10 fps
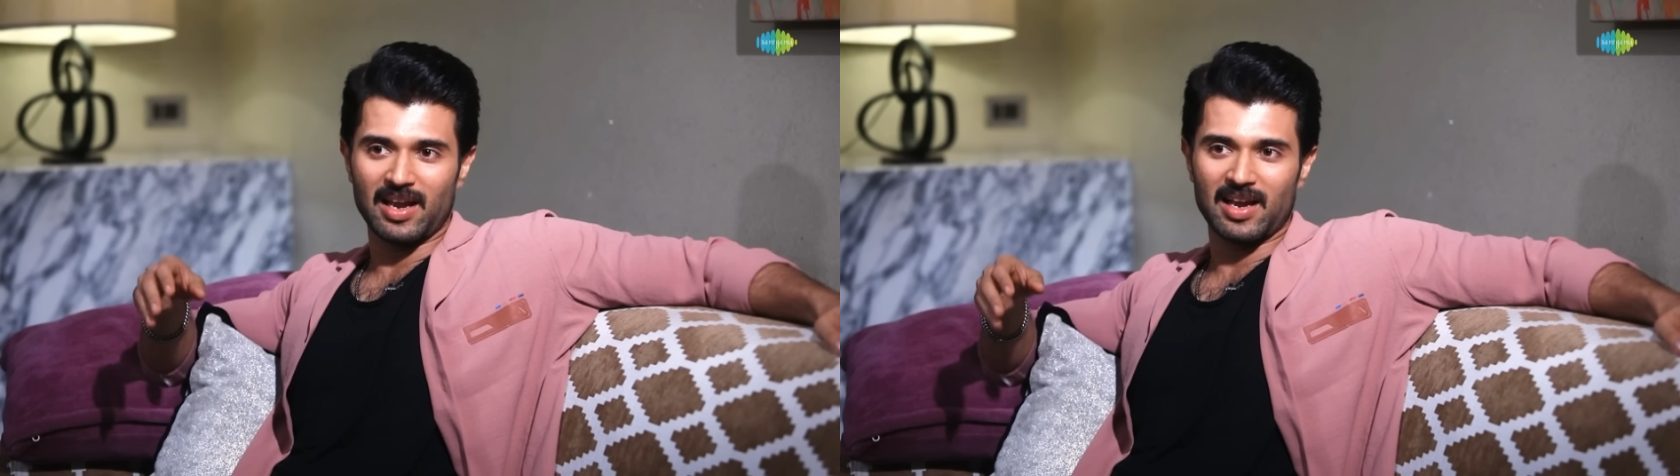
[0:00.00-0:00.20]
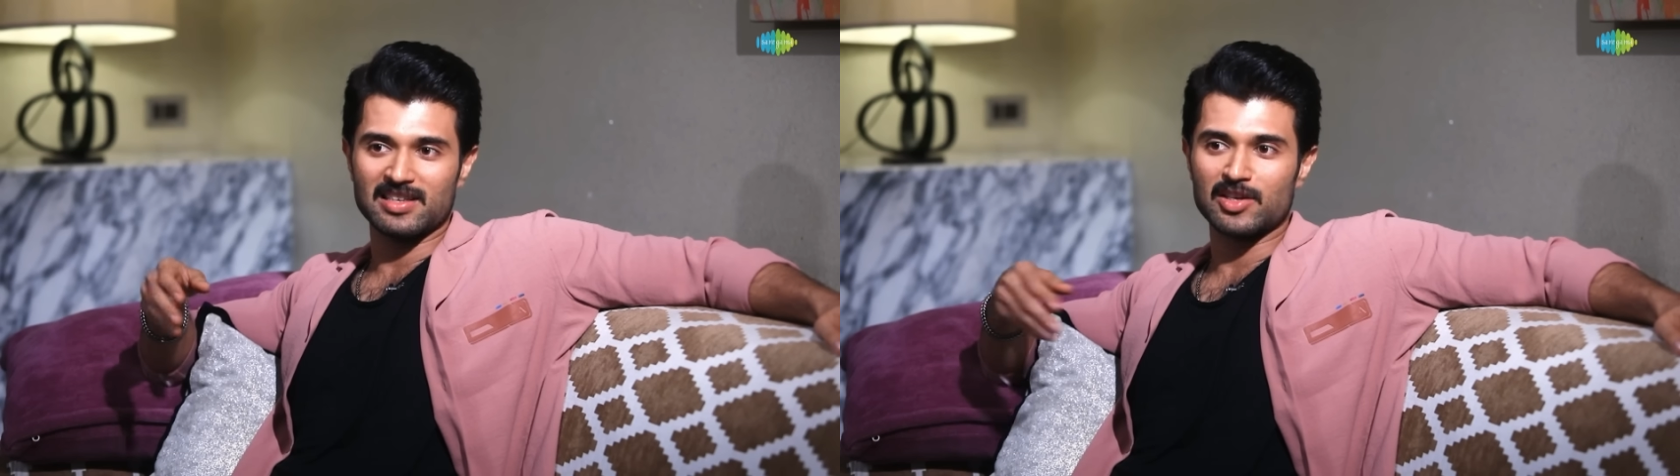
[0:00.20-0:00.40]

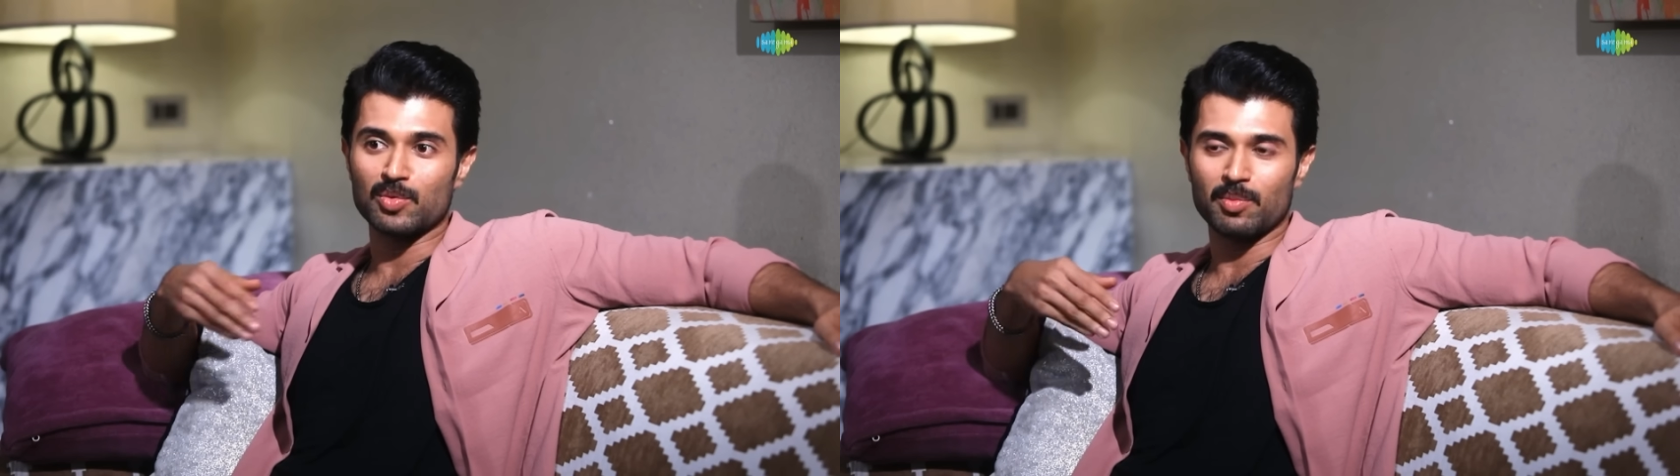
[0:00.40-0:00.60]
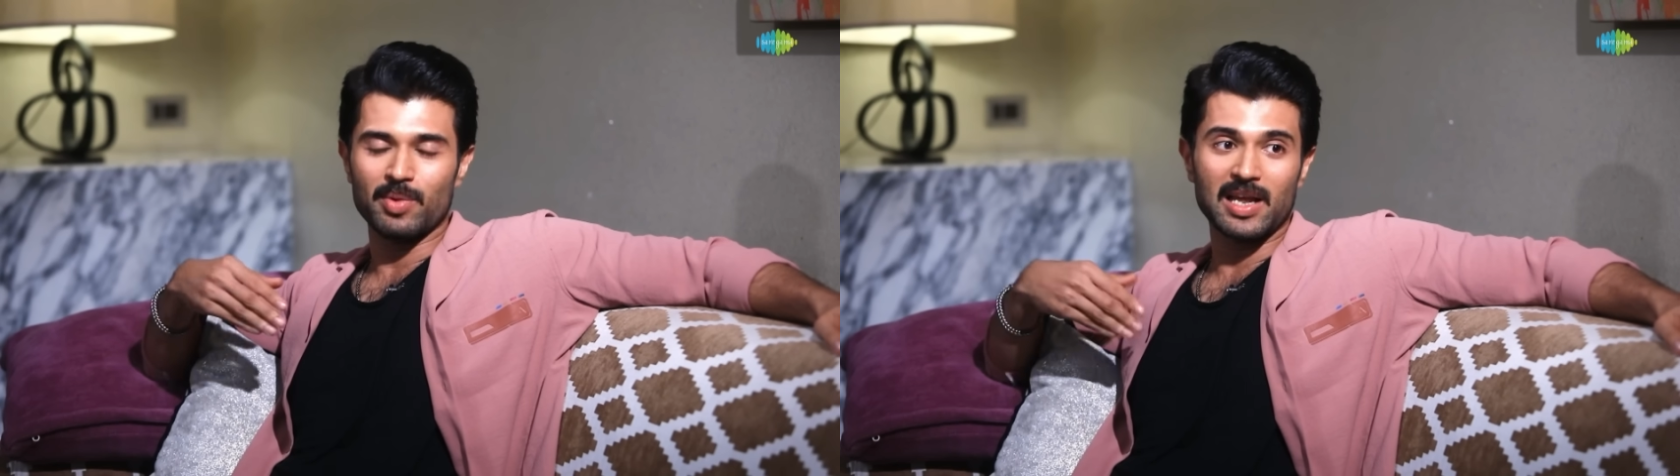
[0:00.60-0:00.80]
and she
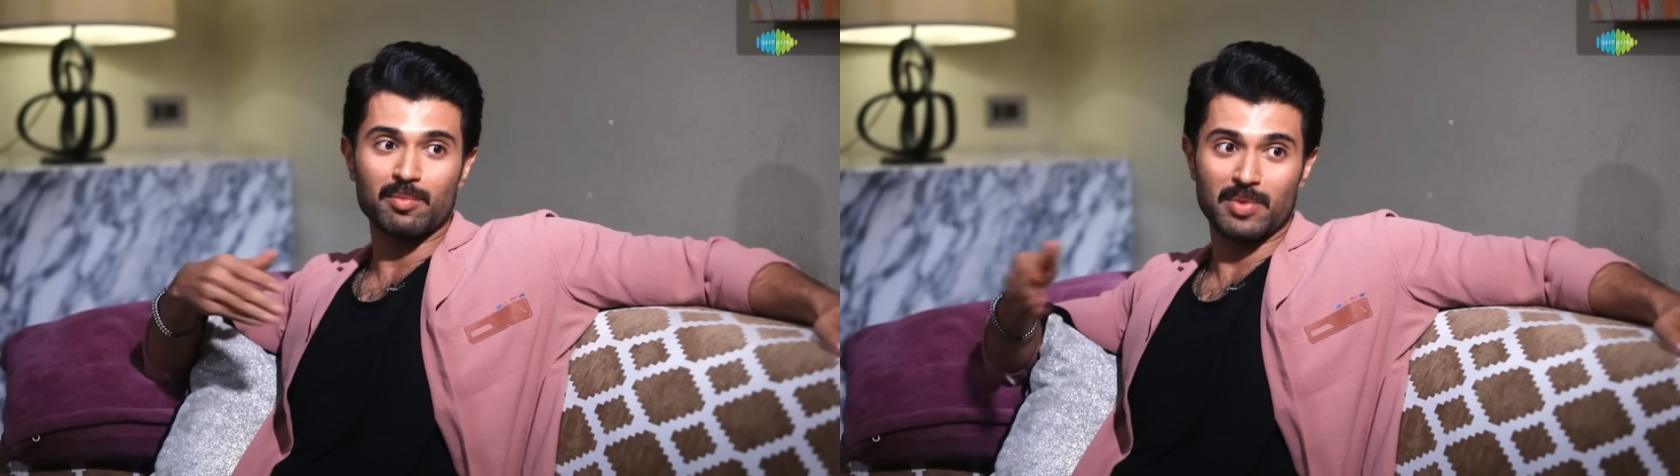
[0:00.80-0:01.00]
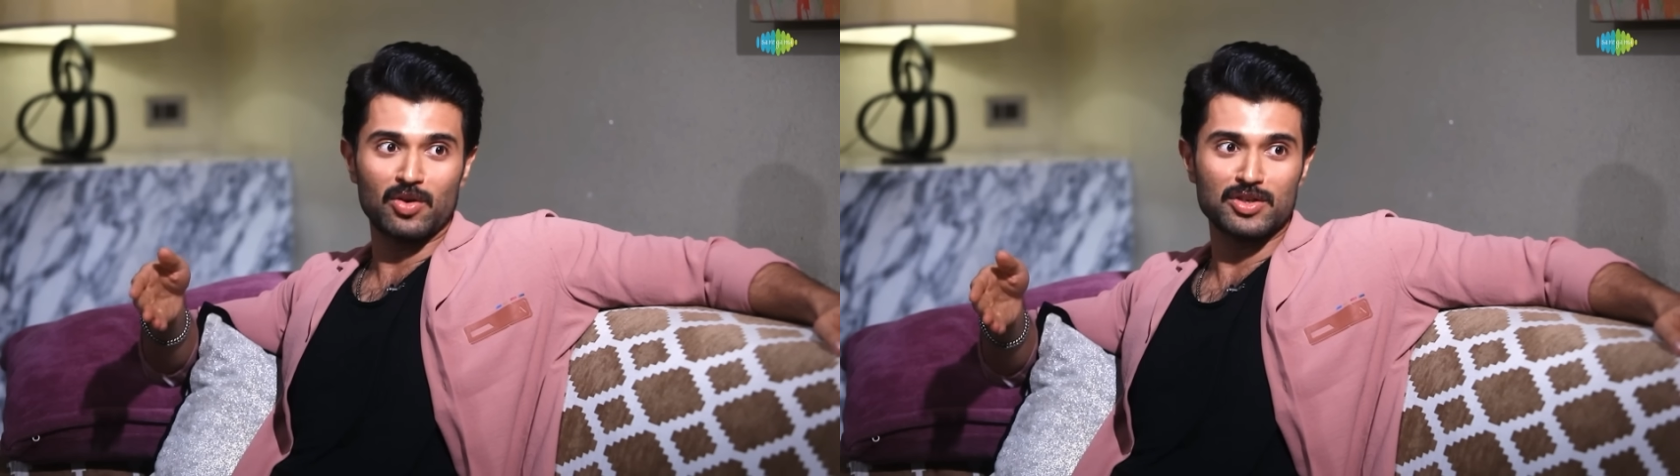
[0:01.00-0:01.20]
would be like,
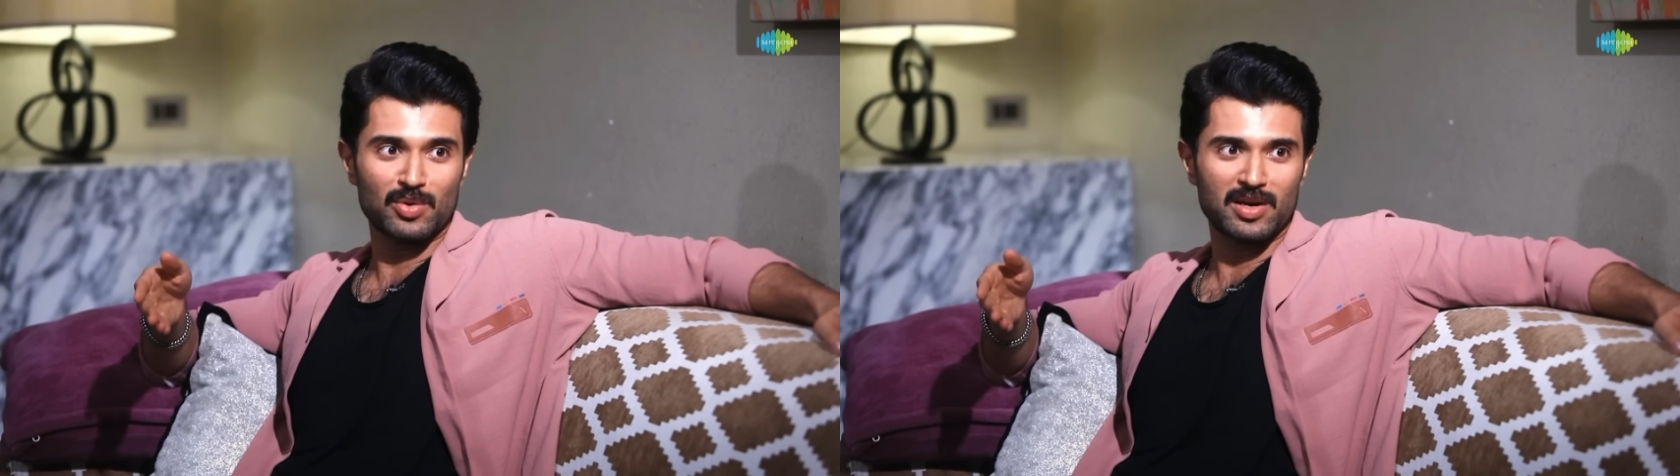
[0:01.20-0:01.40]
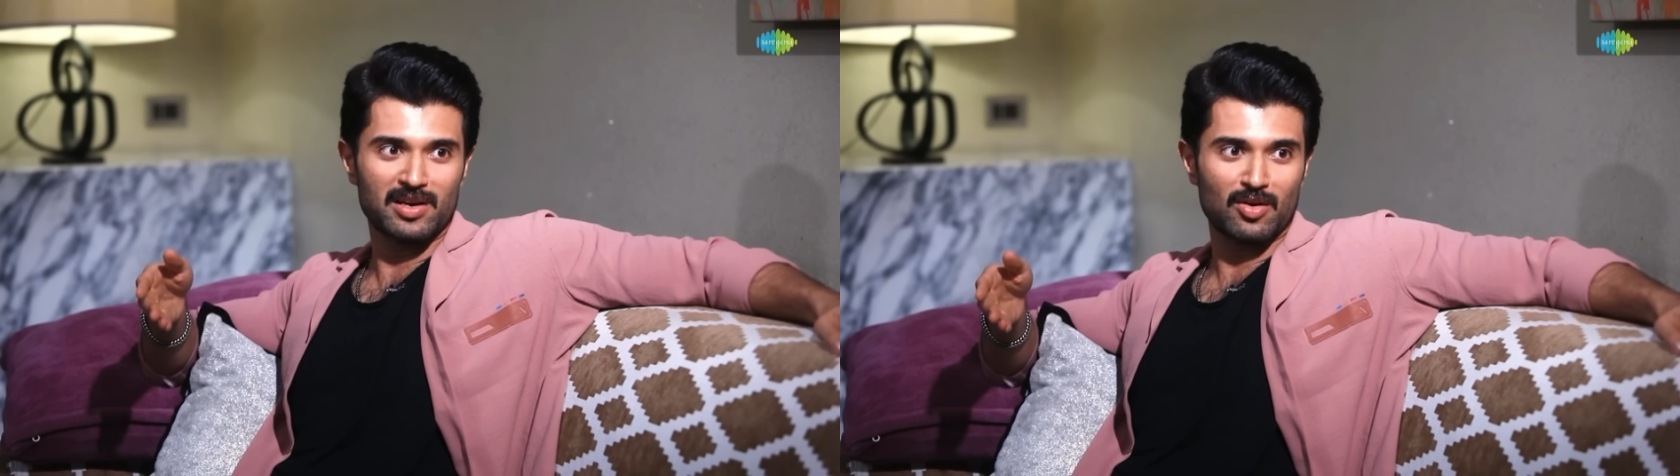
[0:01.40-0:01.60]
because you
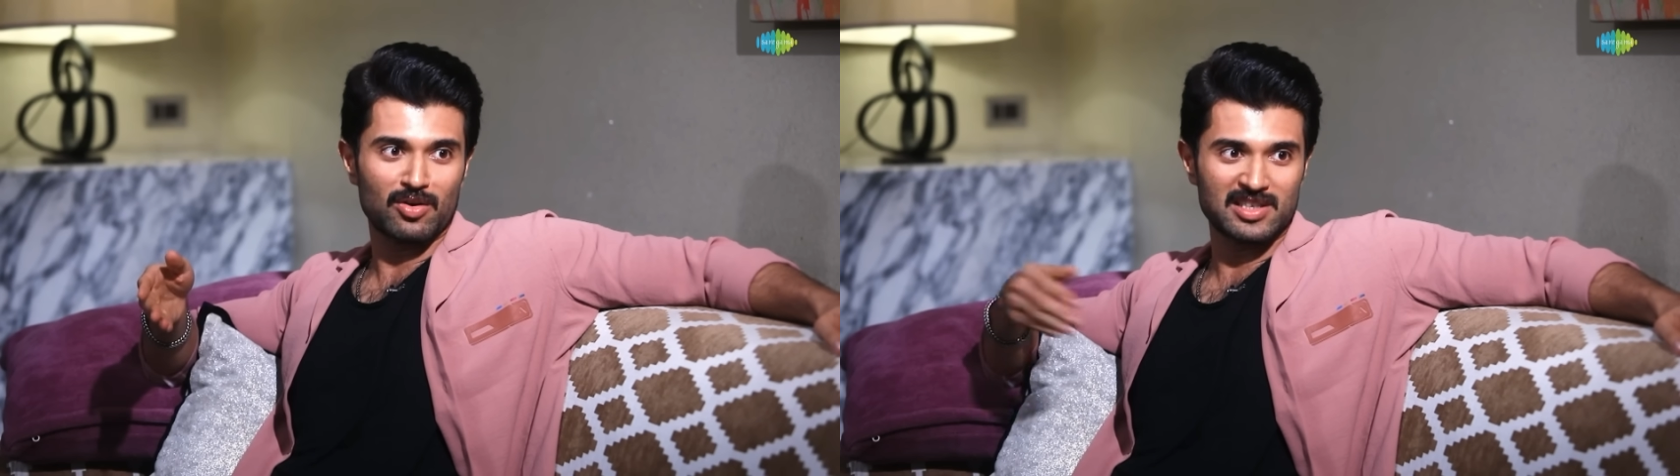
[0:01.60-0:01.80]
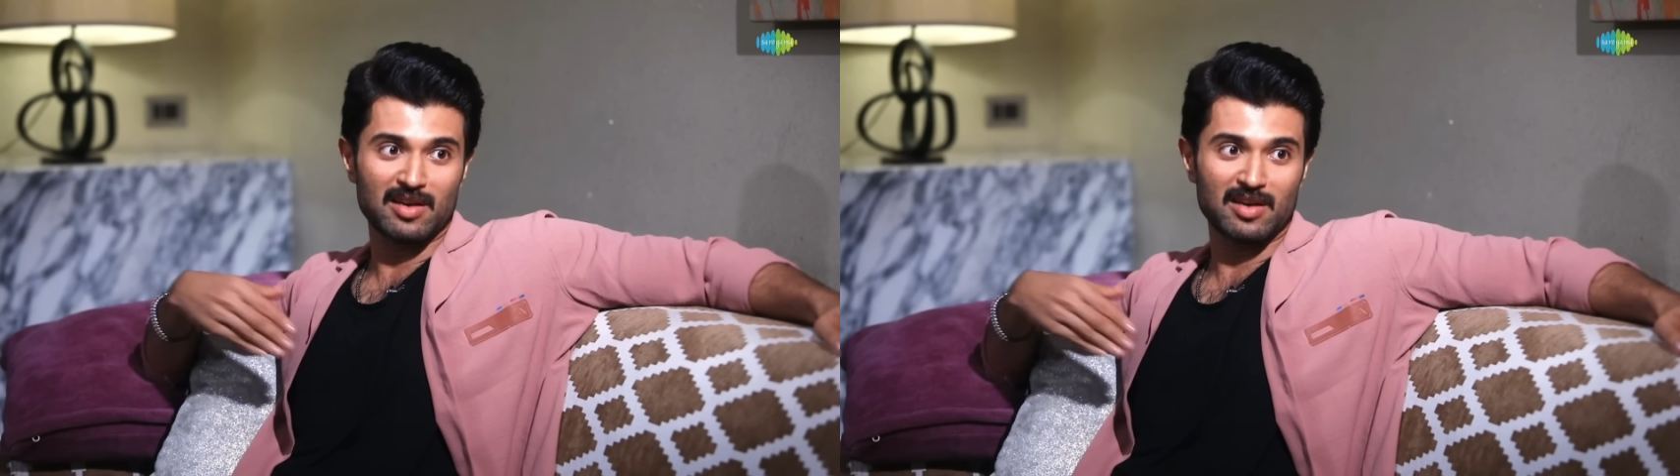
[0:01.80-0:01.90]
were in a hostel,